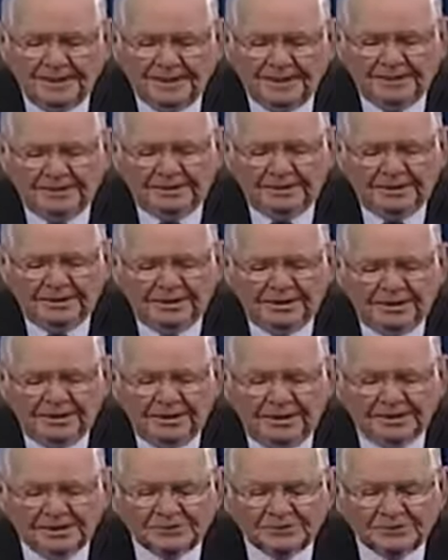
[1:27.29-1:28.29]
and
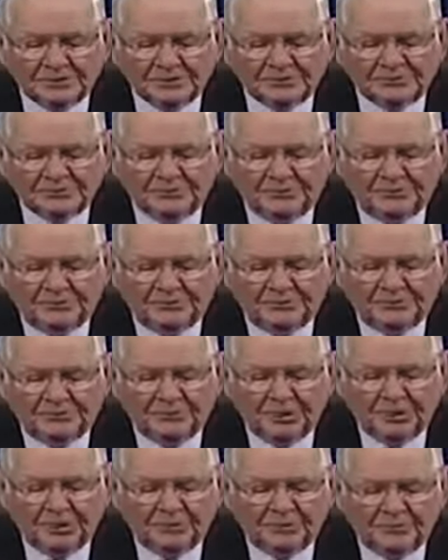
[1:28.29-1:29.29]
Israel
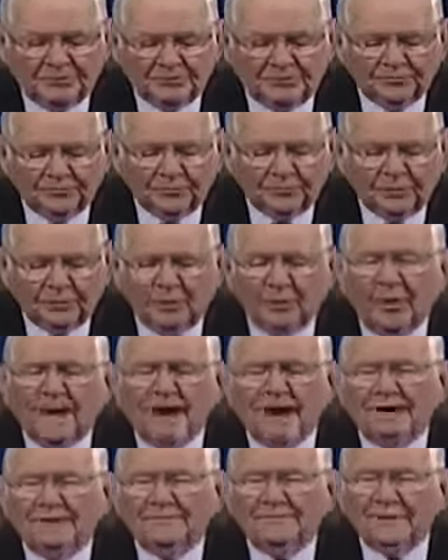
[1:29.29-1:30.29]
served uh, for a
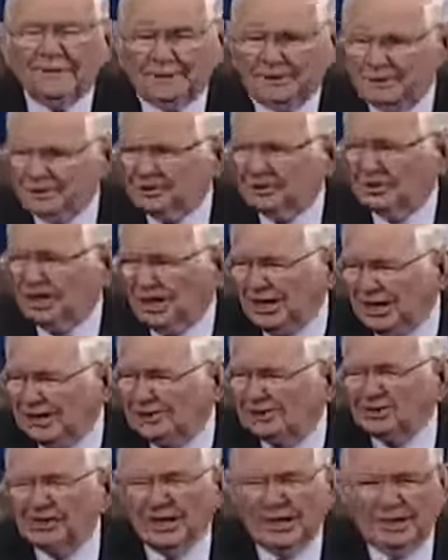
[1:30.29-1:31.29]
wife. There is
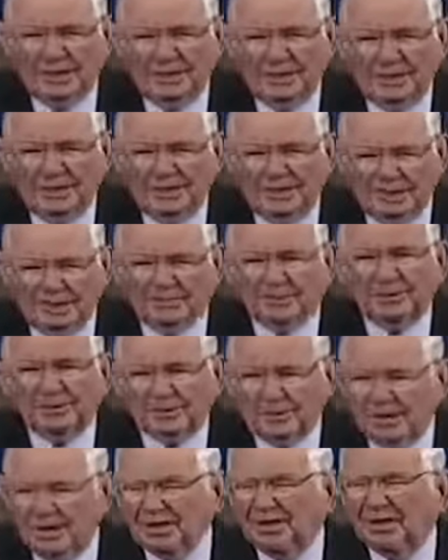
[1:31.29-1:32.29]
changed name, he that
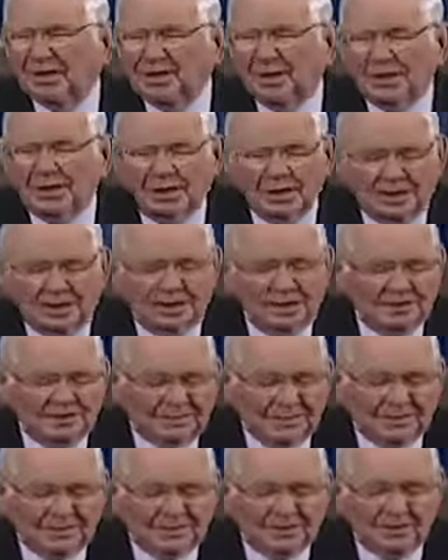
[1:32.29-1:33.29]
pretended, he
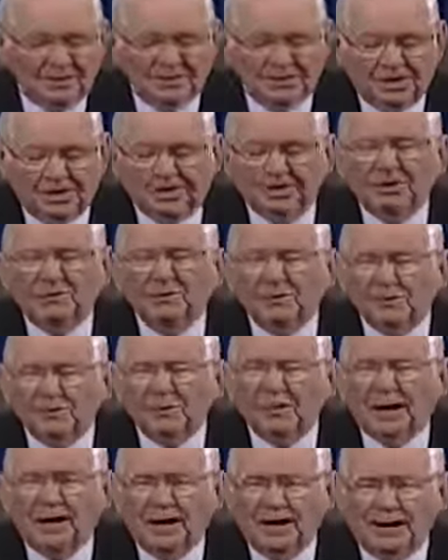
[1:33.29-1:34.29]
that contended
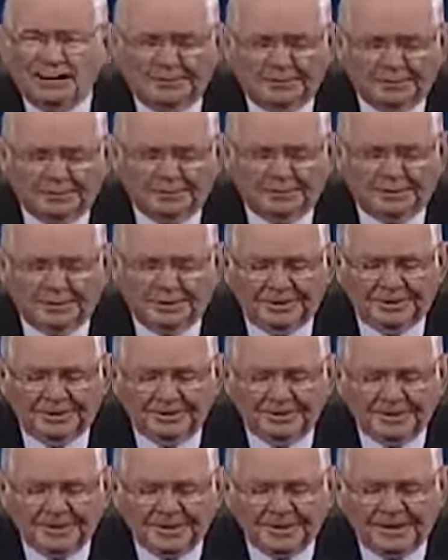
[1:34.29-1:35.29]
with God, okay?
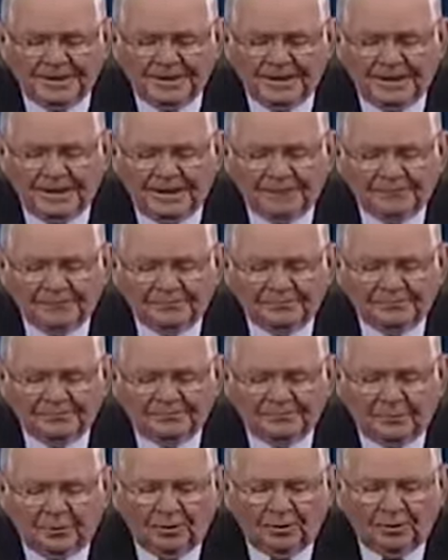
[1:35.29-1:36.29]

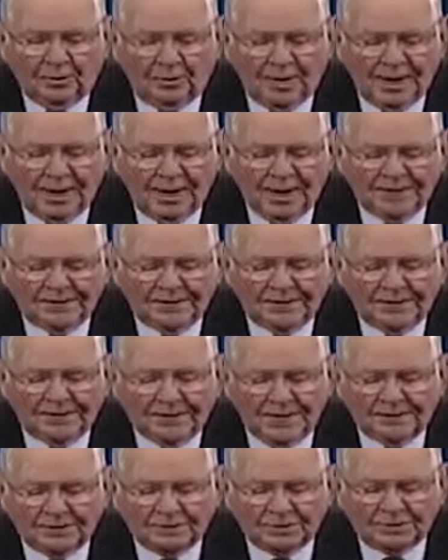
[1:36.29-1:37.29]
And for a wife, he
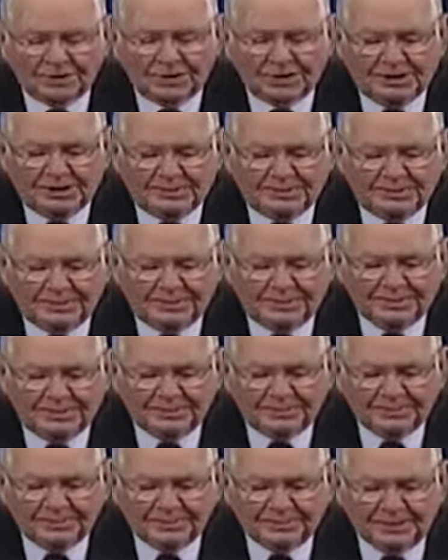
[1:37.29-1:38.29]
kept sheep.
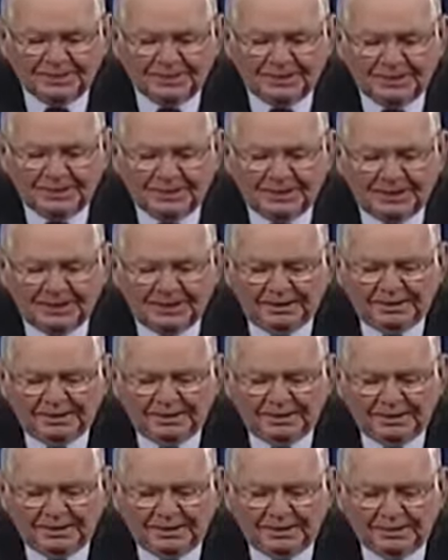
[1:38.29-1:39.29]
Um,
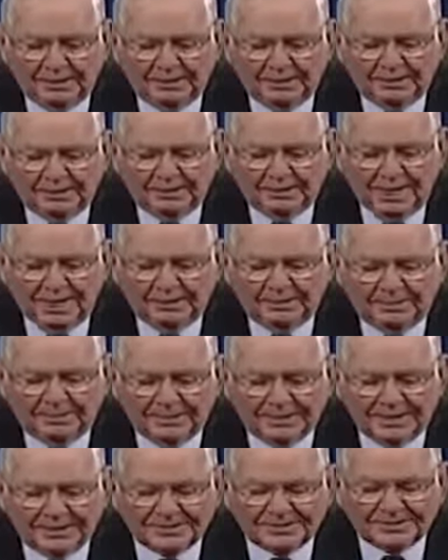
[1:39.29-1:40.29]
and uh, God
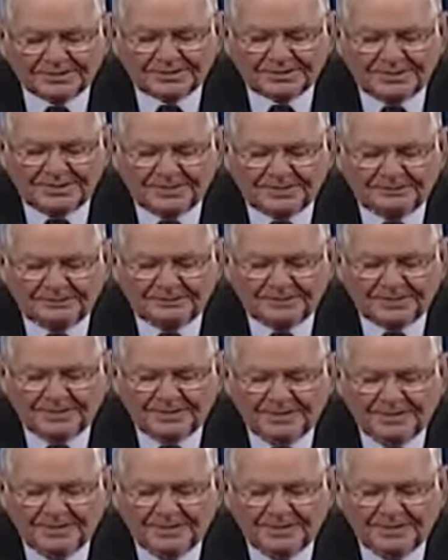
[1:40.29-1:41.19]
blessed um,